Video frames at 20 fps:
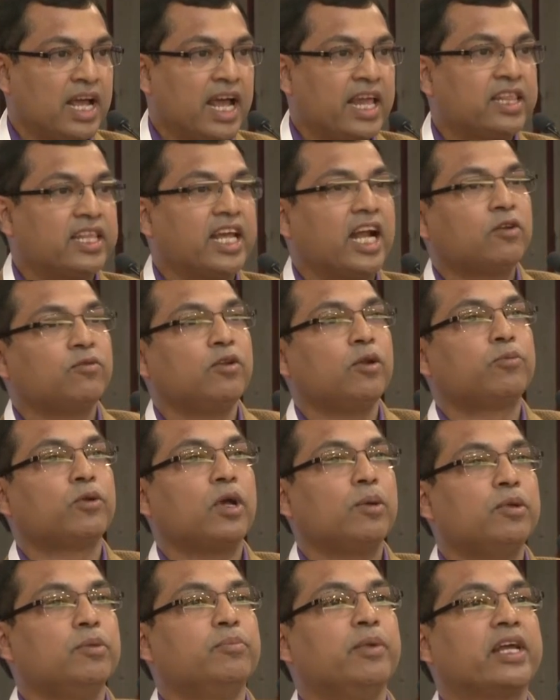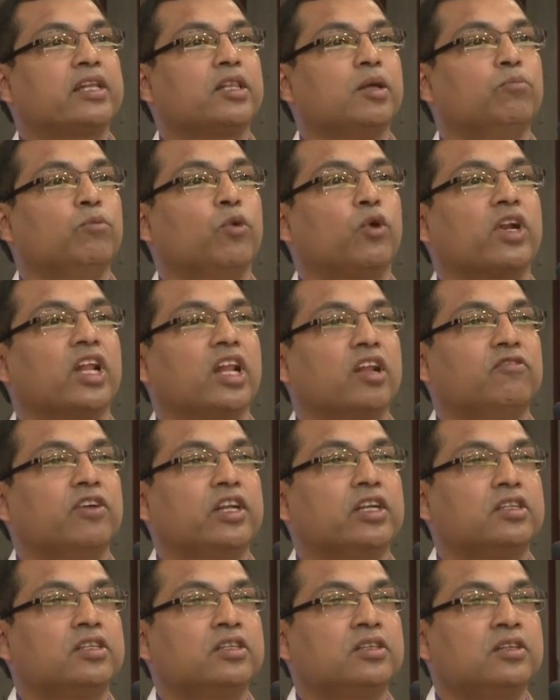and that will probably make them more
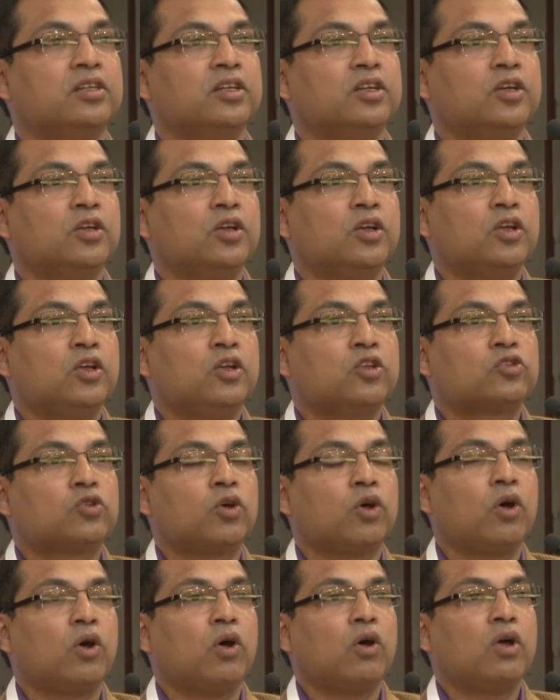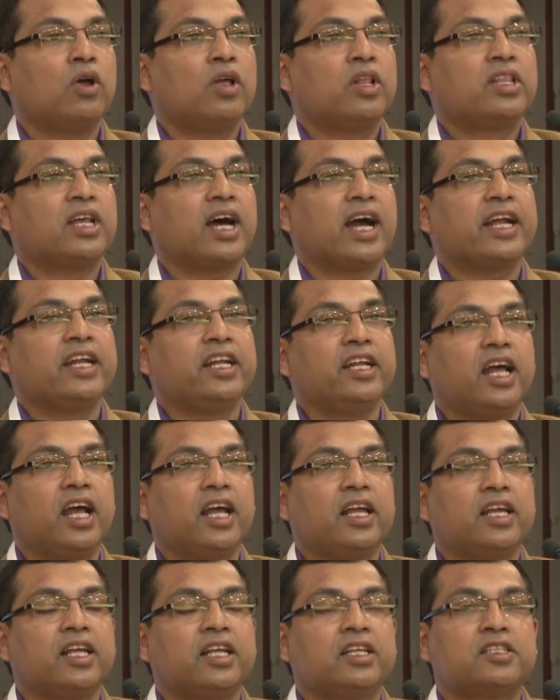relevant. So the idea
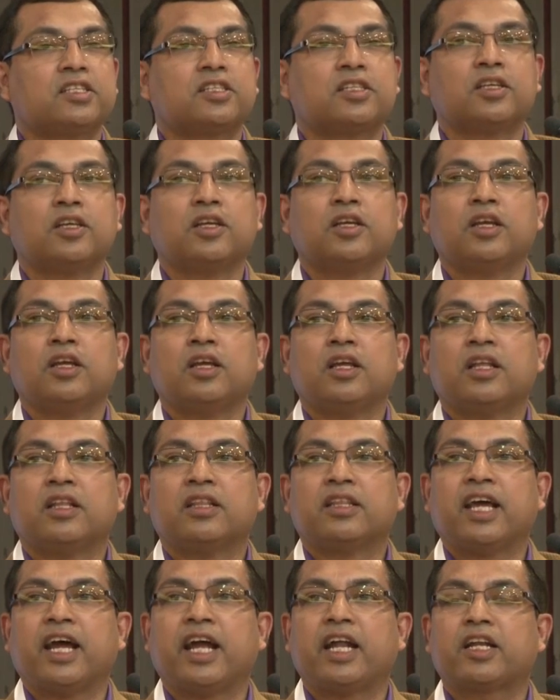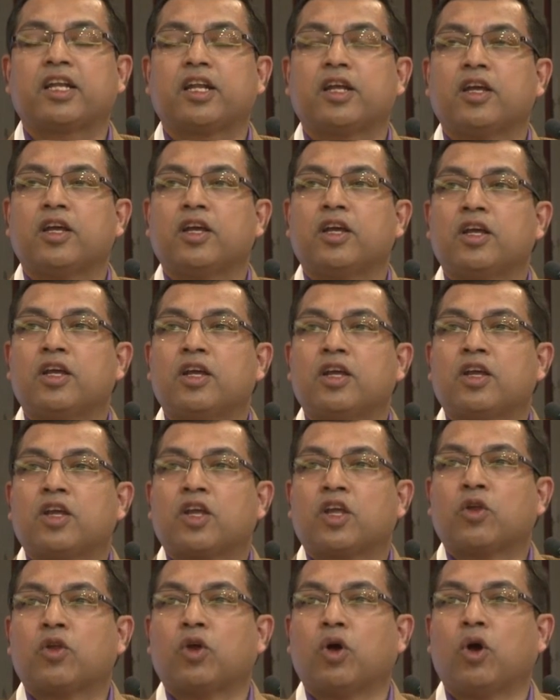is that,
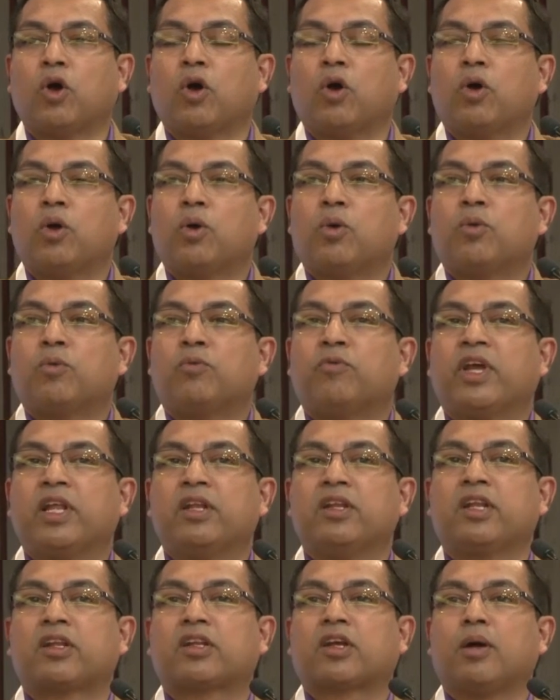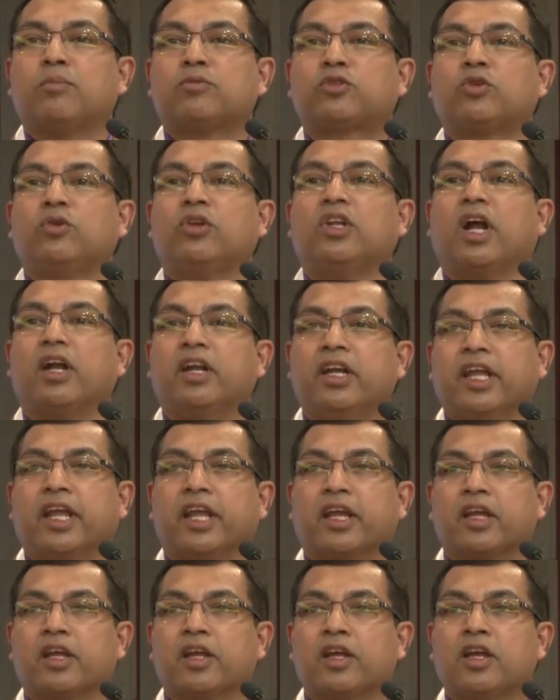you know, when it comes to
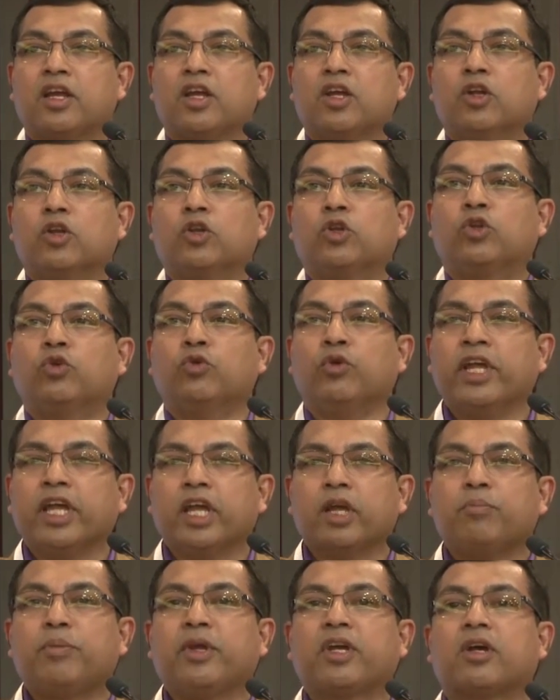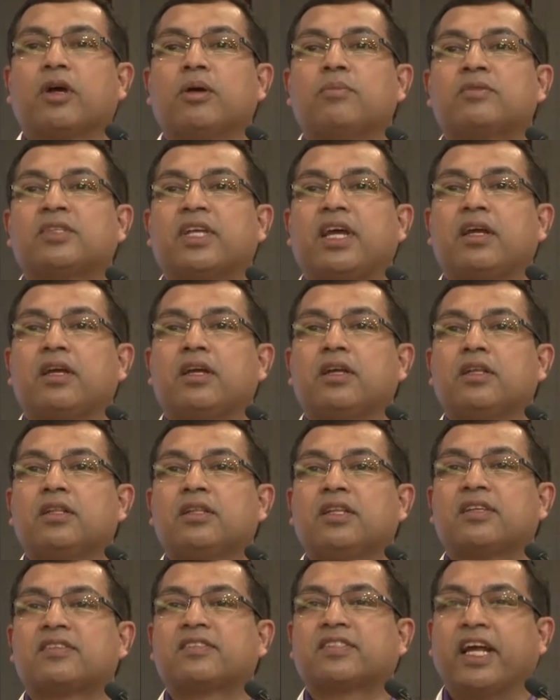learning, doing becomes
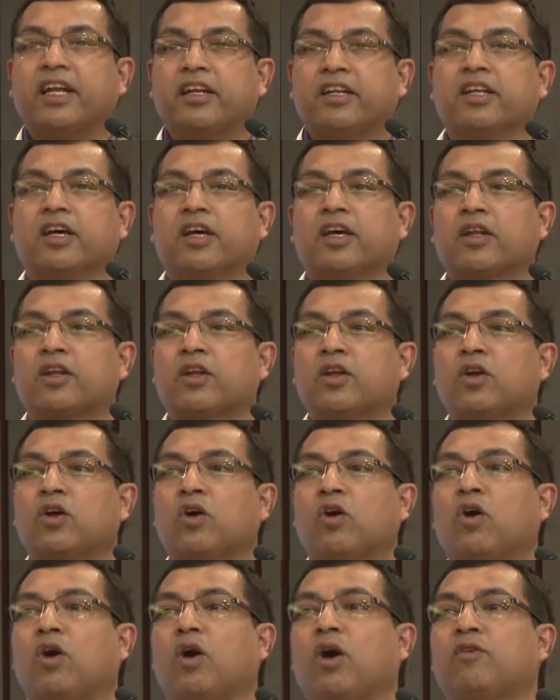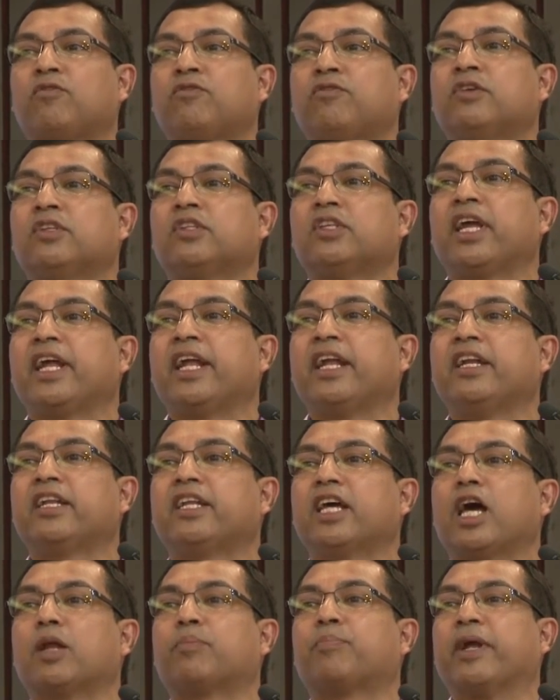the center of the
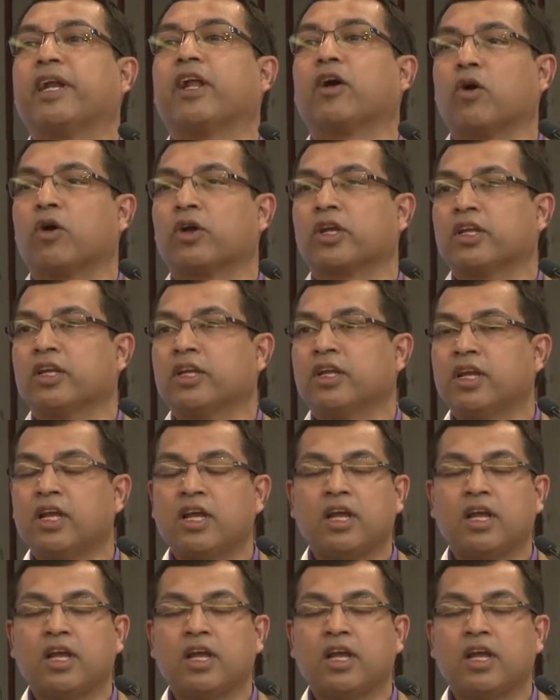entire pedagogy.